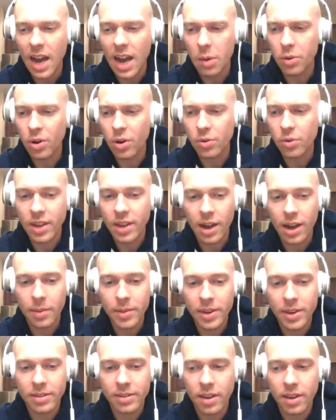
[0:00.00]
I would always
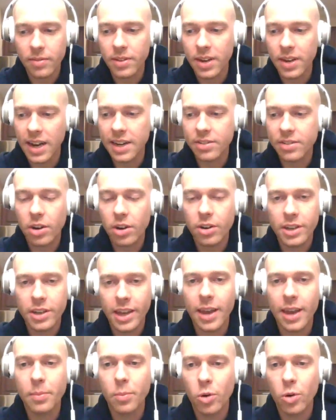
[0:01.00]
comment and stuff, and then I started to
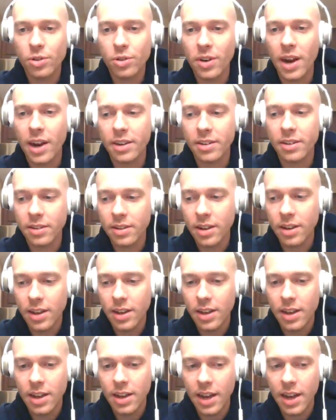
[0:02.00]
gain more traction.